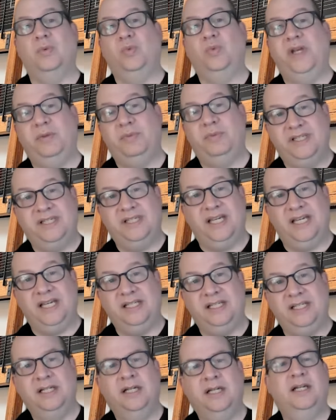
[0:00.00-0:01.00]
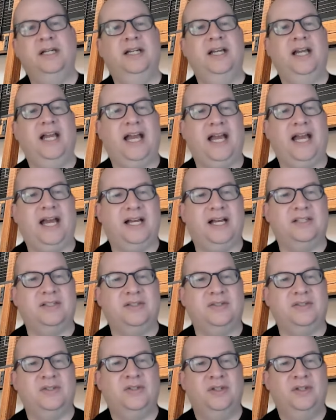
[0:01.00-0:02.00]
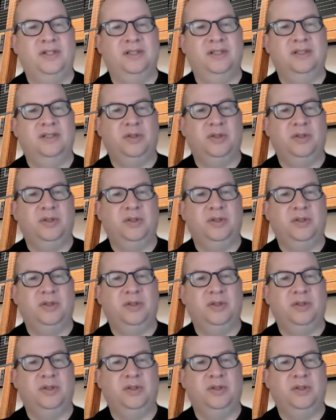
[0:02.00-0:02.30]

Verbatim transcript: what we would see as